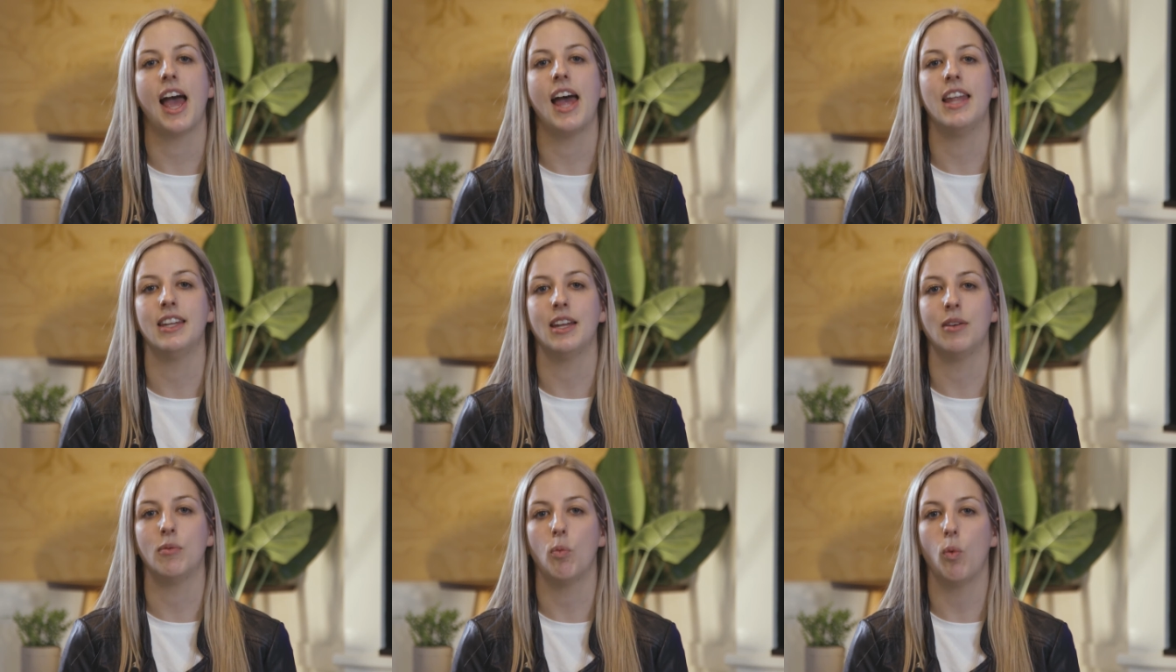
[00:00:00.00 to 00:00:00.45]

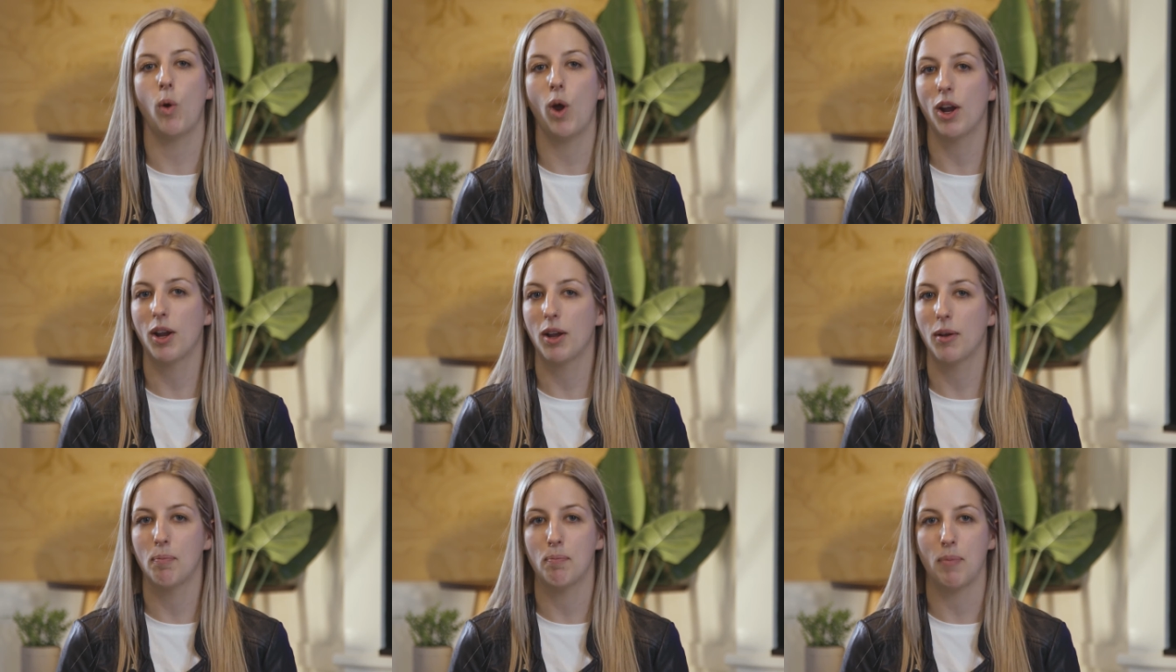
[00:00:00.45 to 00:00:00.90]
And then
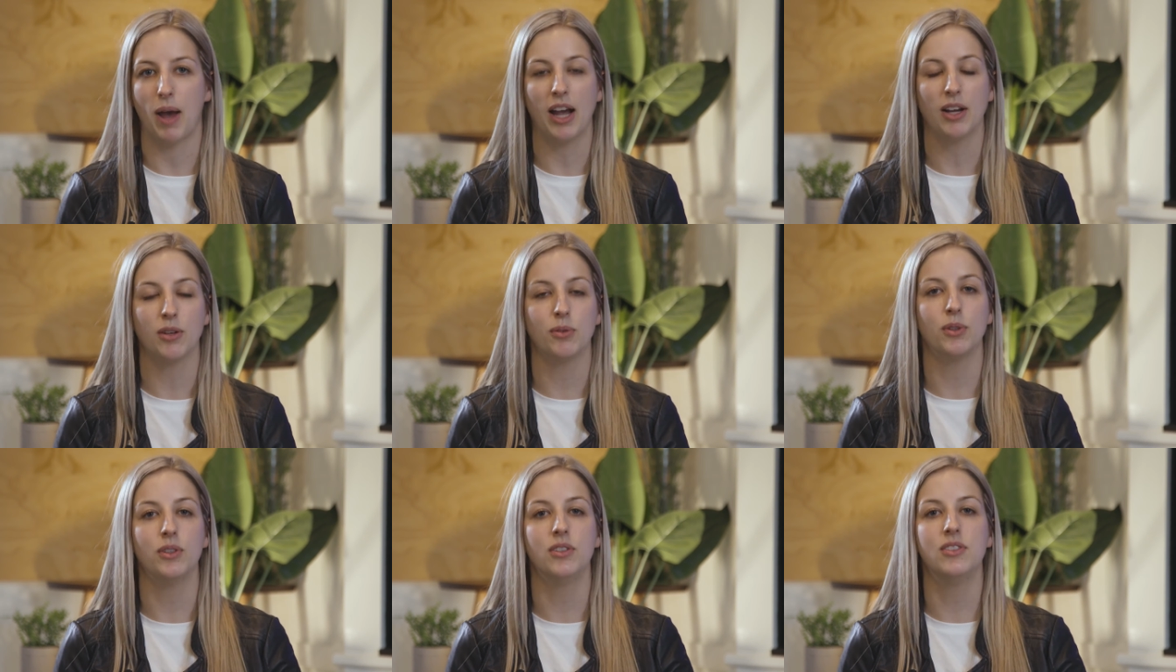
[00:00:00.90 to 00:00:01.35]
work
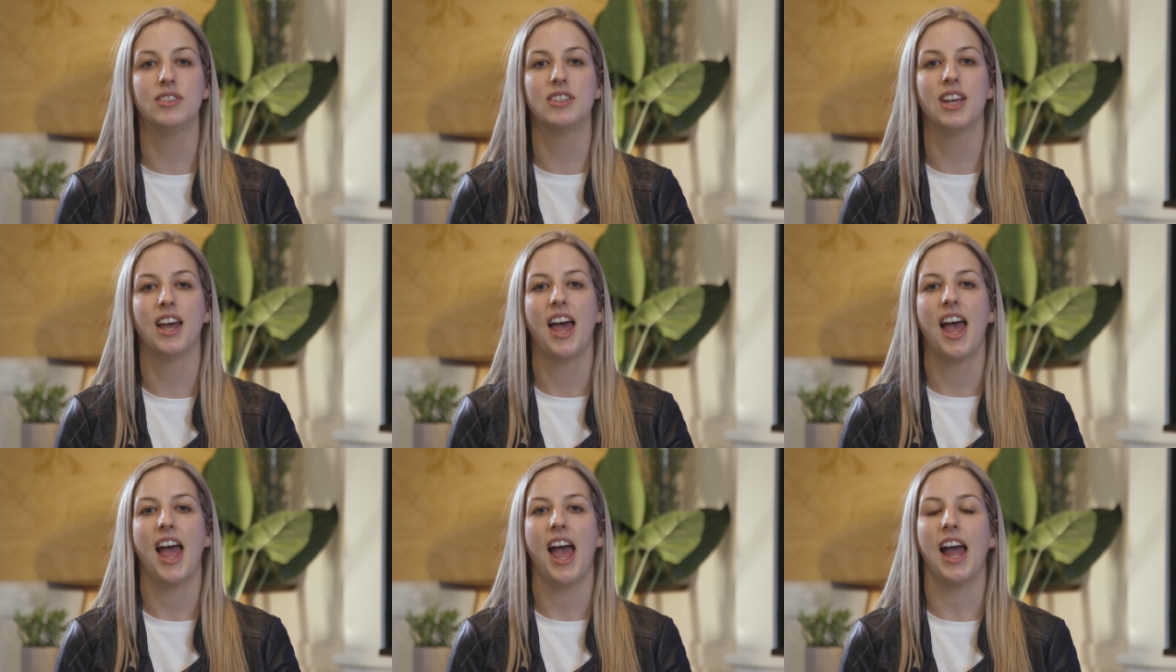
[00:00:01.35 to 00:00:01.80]
backwards
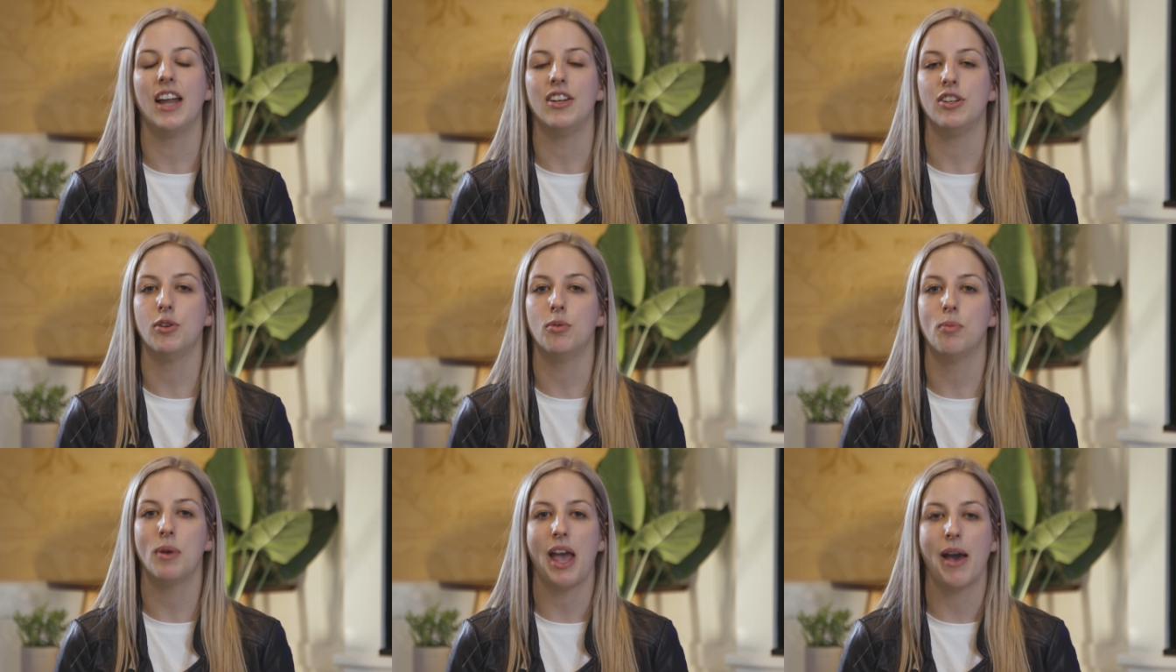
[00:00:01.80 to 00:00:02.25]
and
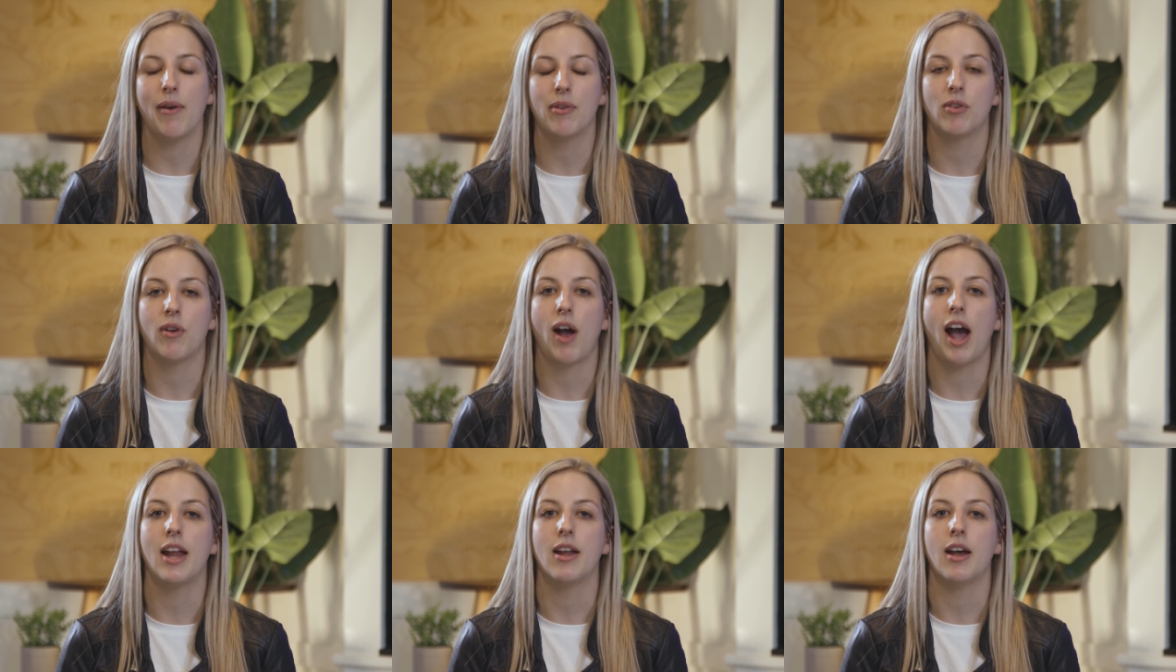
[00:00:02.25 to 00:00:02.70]
you'll be able to
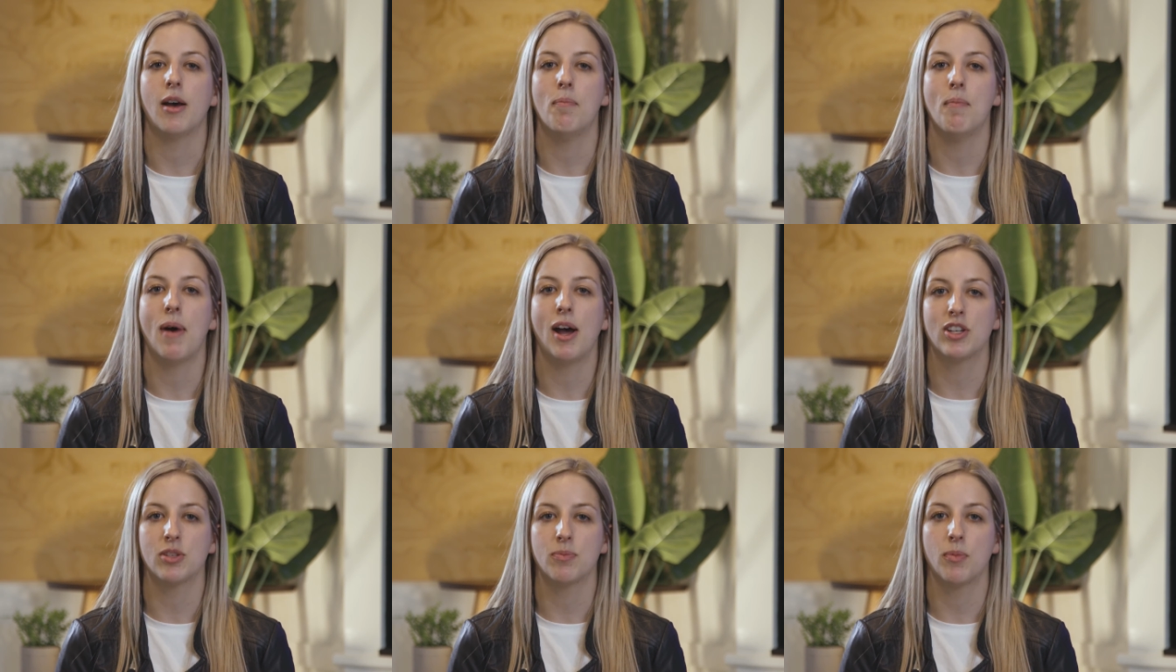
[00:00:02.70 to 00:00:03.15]
write a
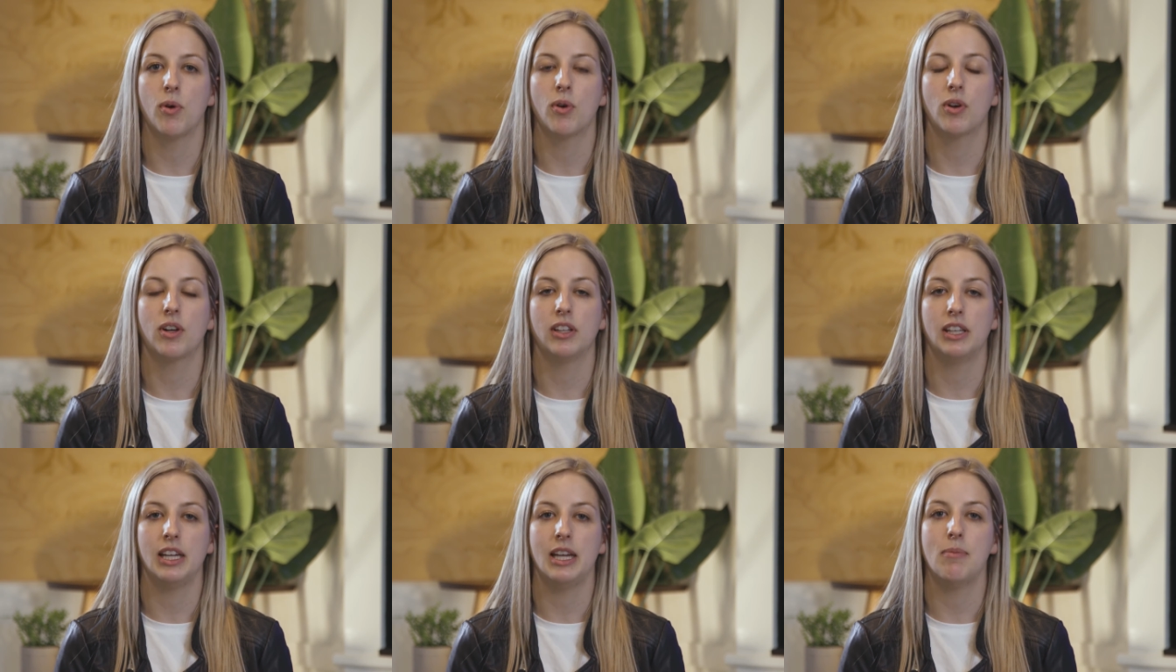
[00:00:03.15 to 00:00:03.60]
much more
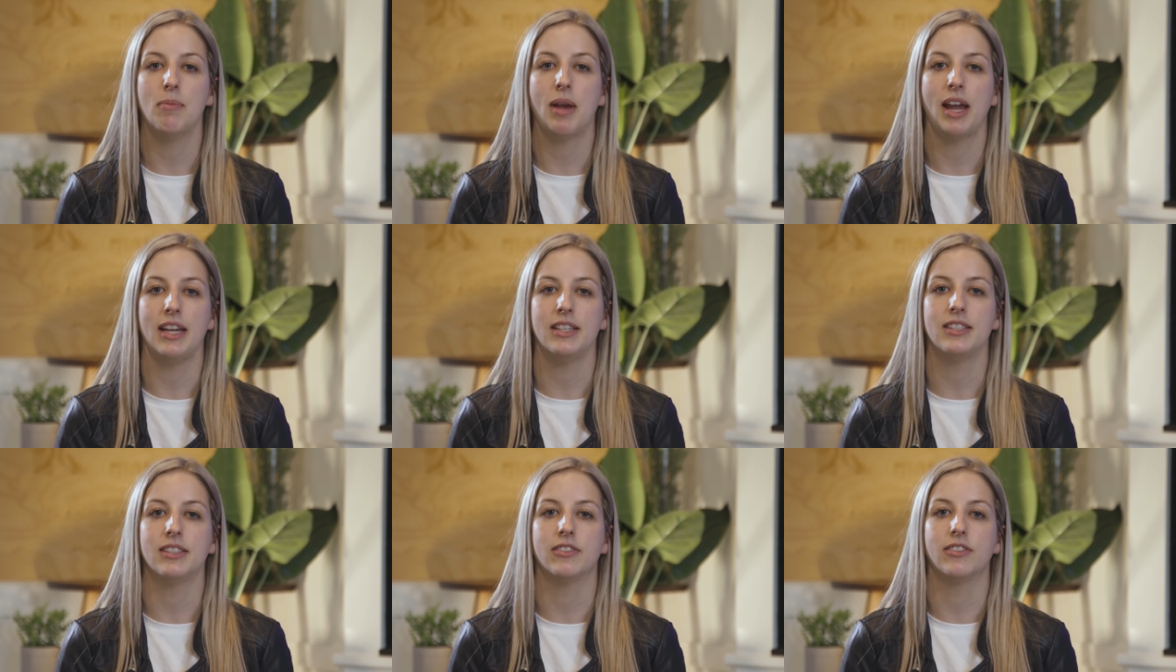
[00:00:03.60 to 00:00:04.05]
clear
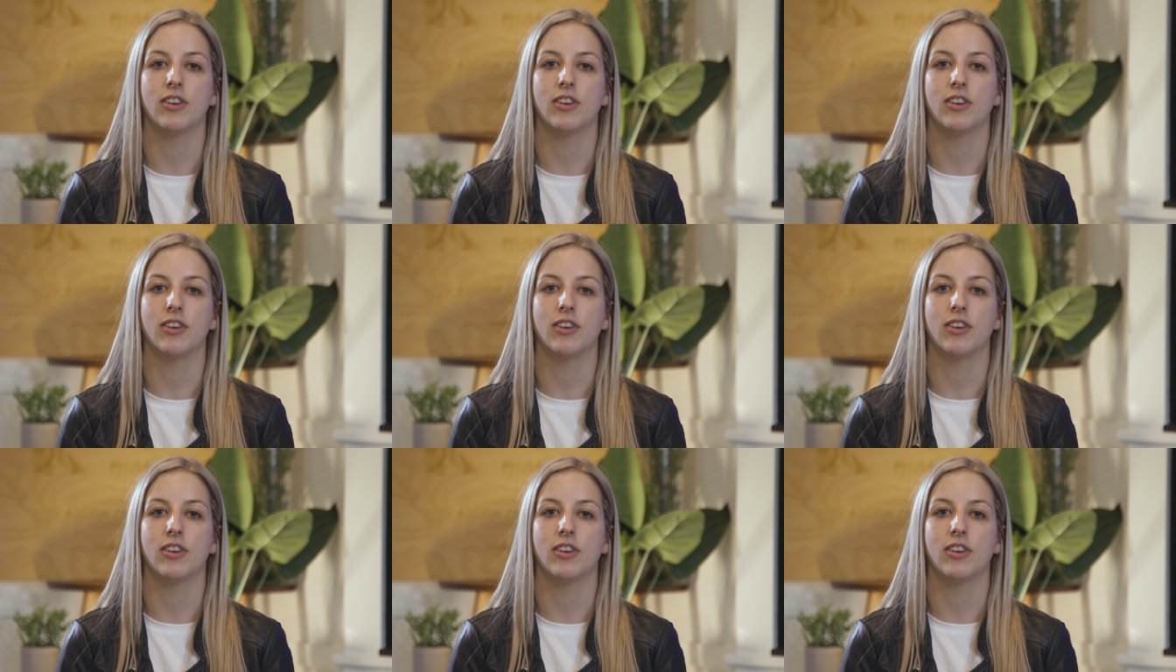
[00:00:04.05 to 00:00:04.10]
piece of